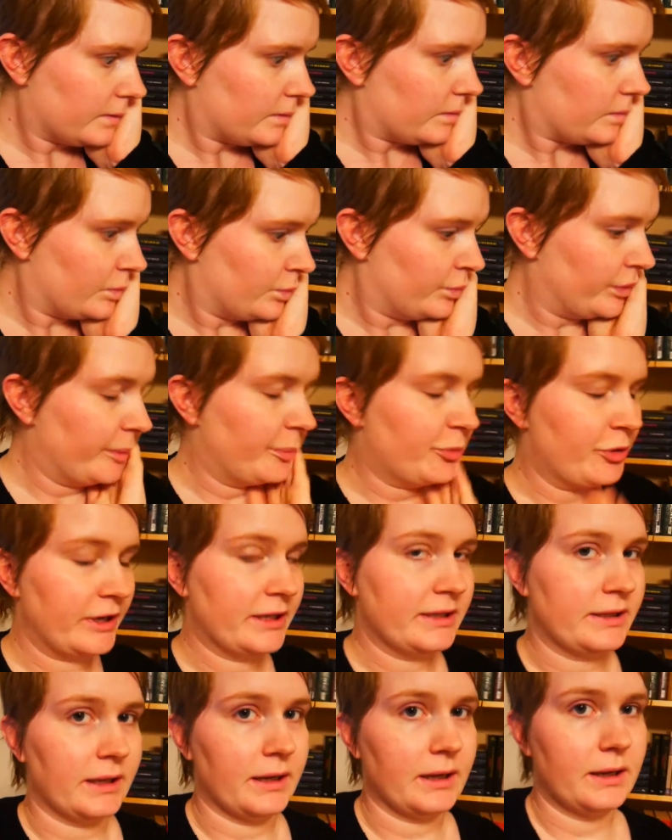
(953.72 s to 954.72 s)

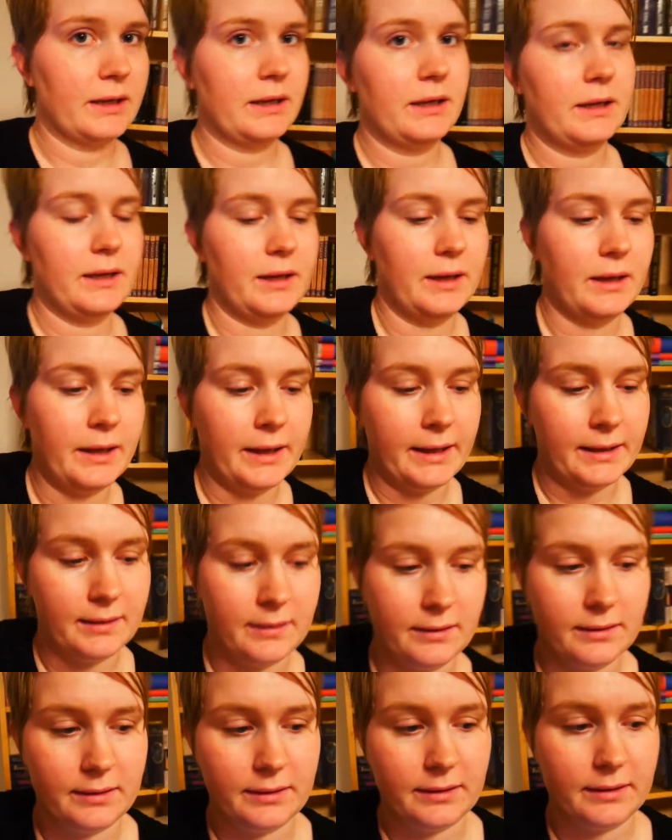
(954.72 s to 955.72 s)
reprinting,
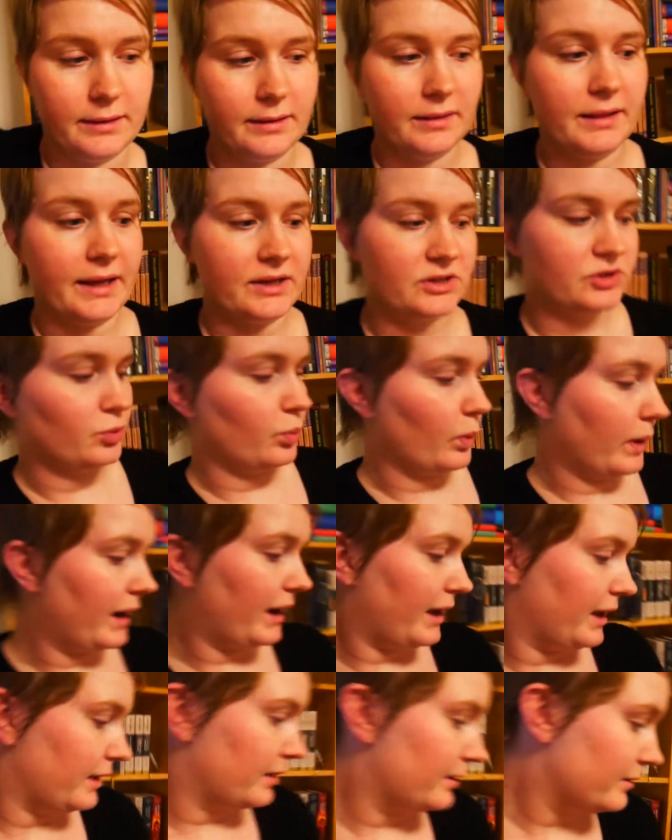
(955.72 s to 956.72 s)
and that's
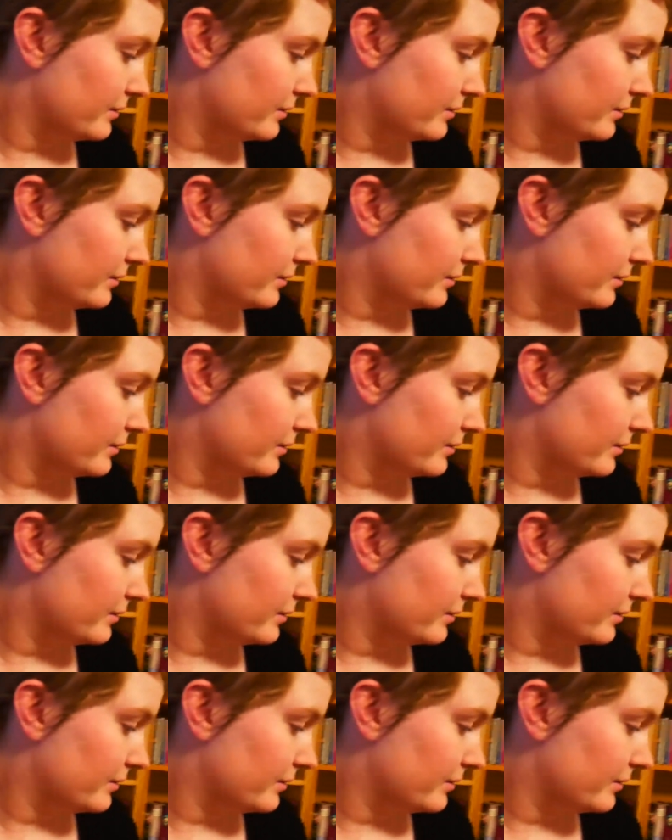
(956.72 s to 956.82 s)
why